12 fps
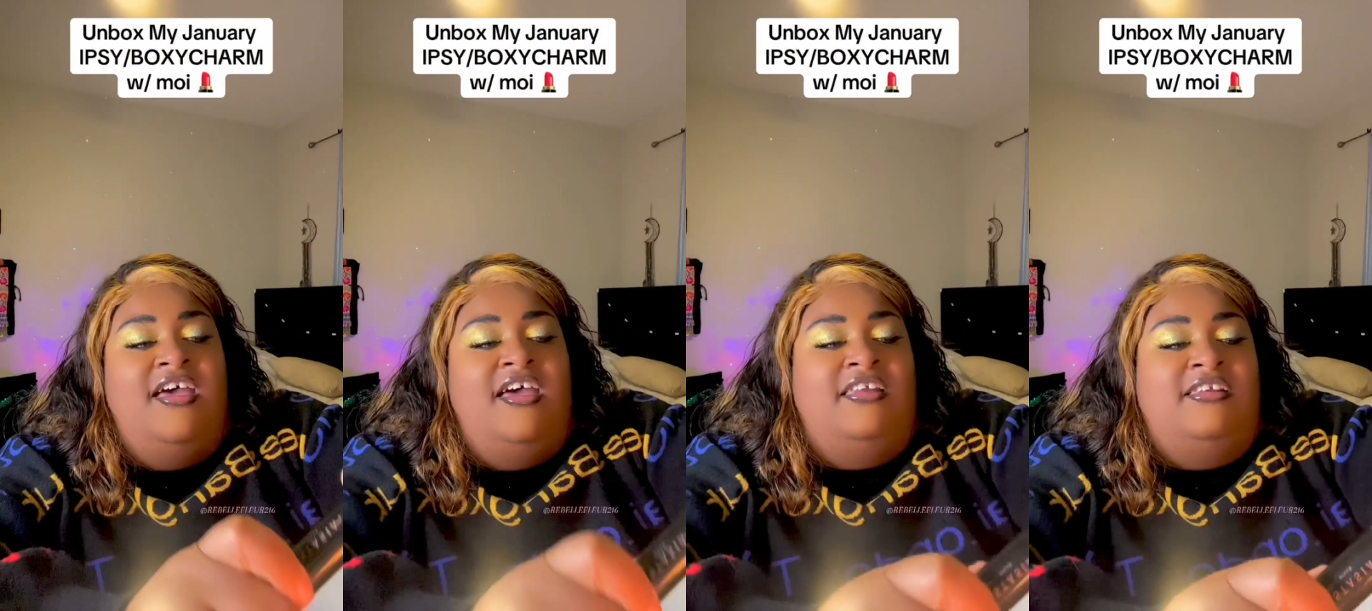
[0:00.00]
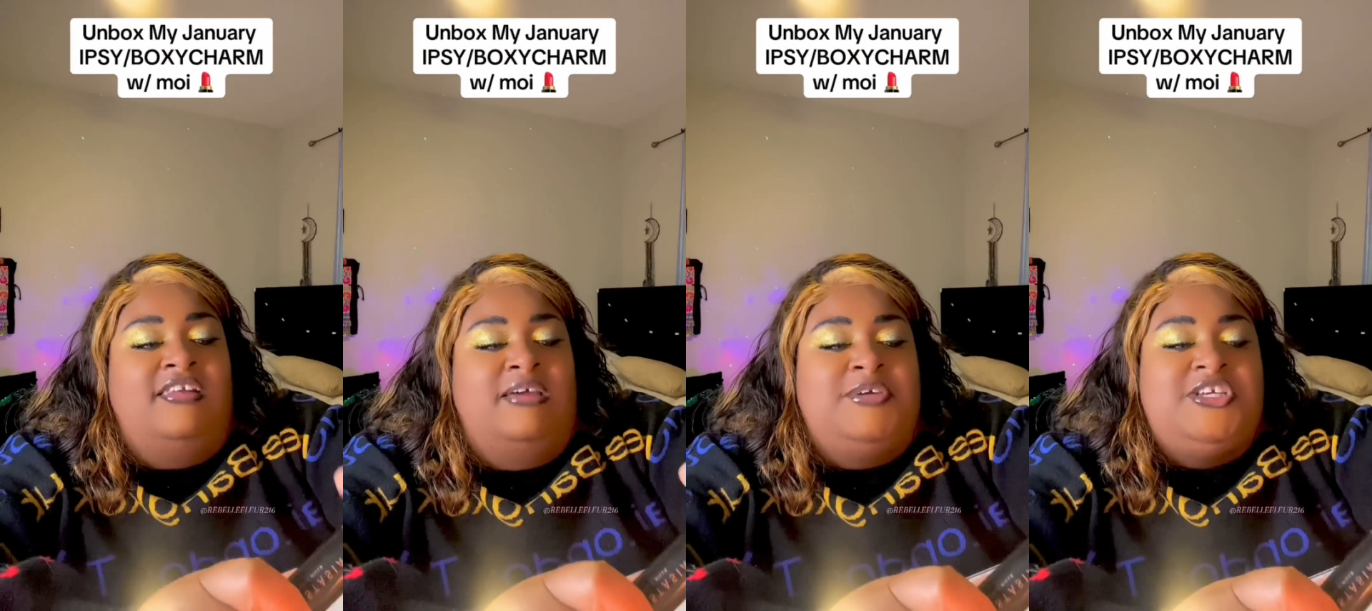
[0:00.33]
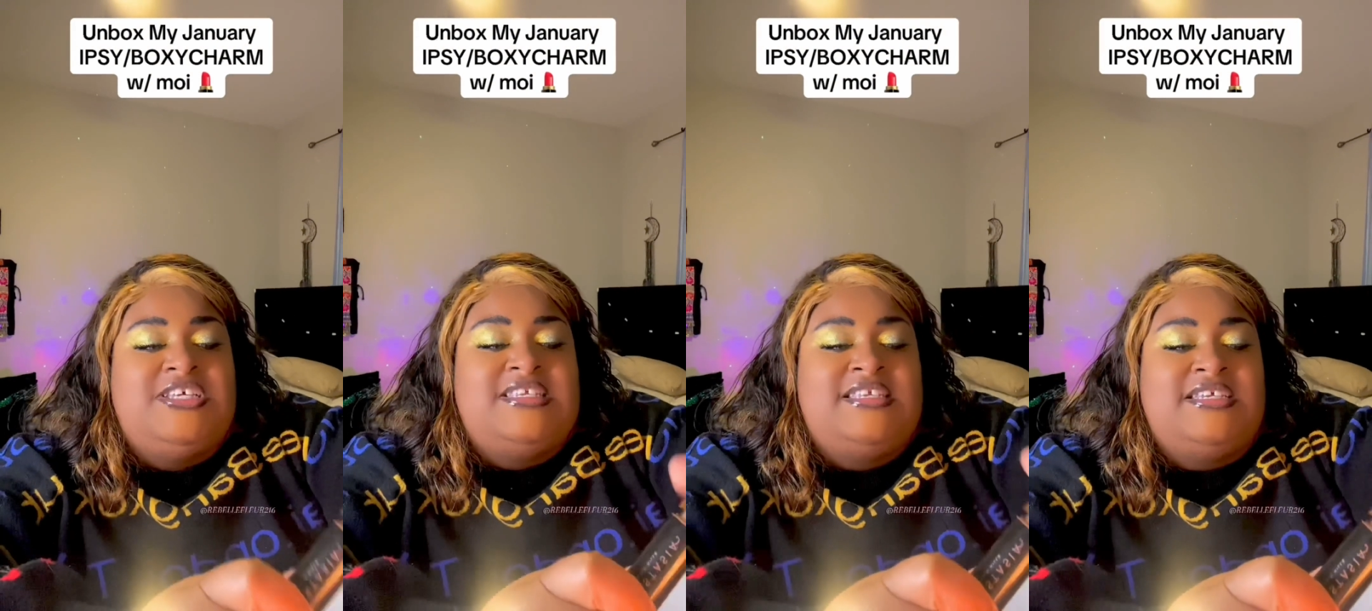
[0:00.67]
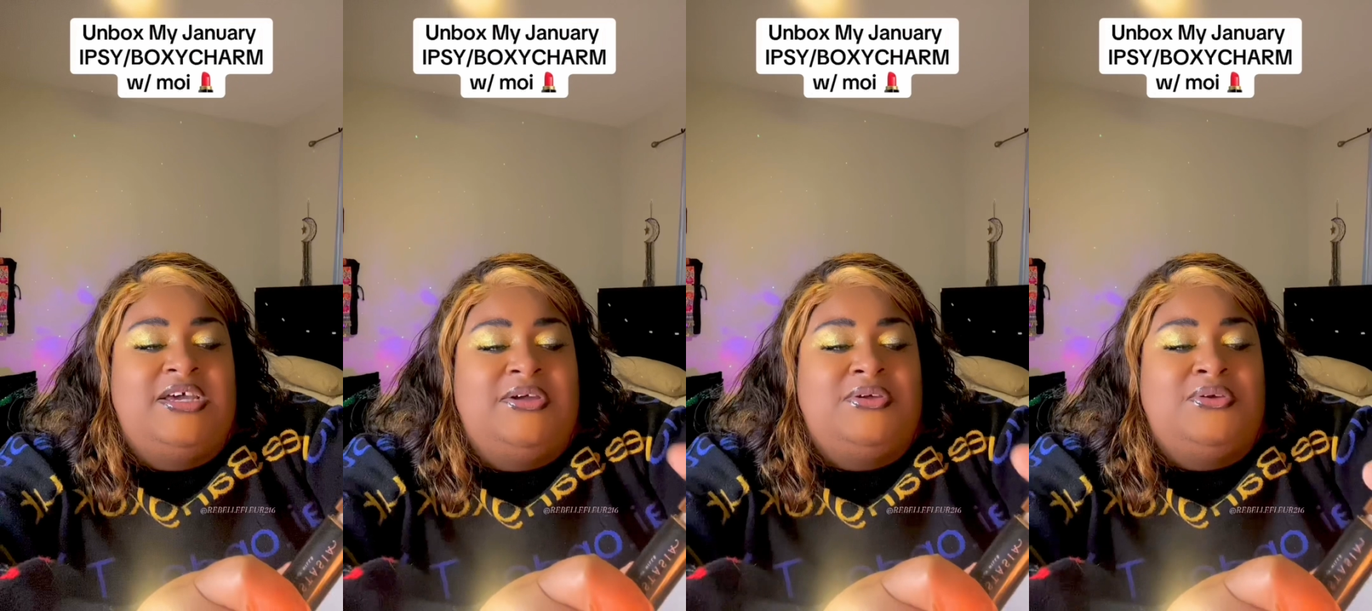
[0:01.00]
And let me just
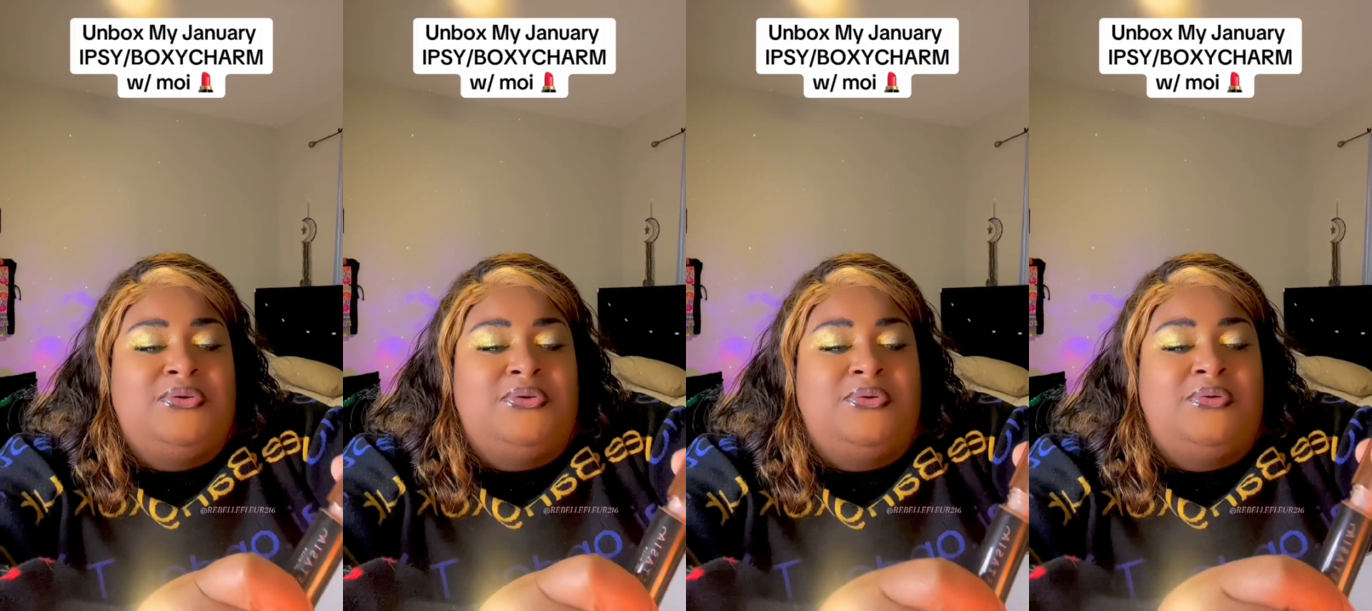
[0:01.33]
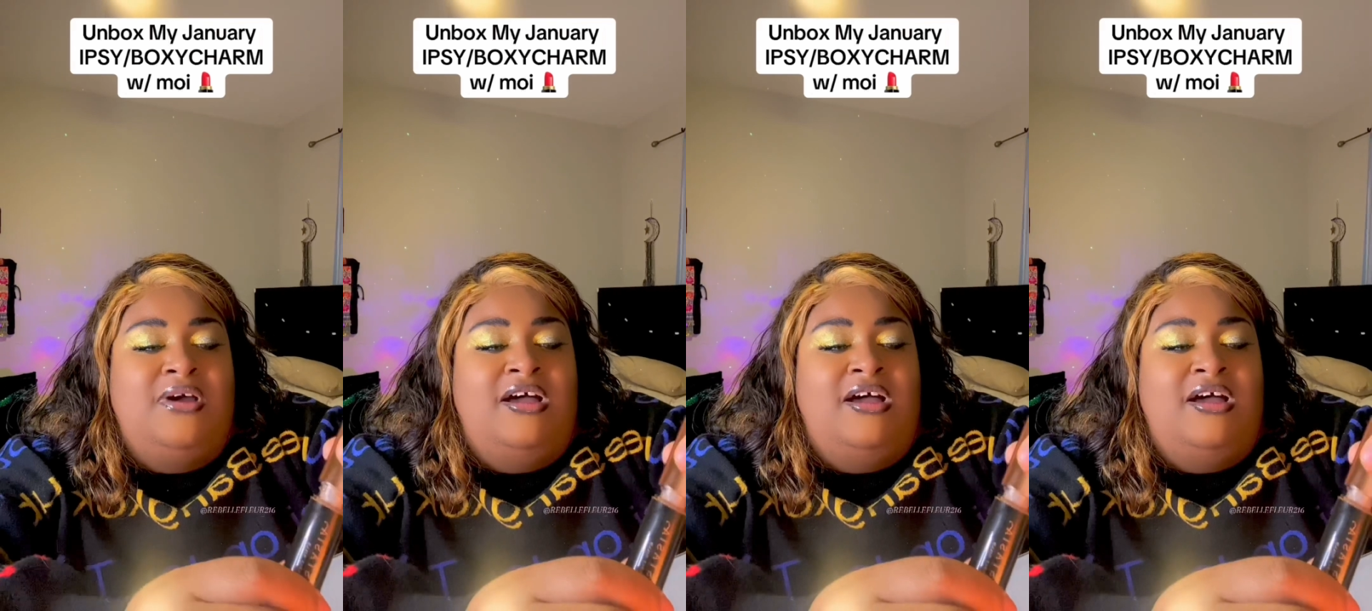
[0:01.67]
tell you,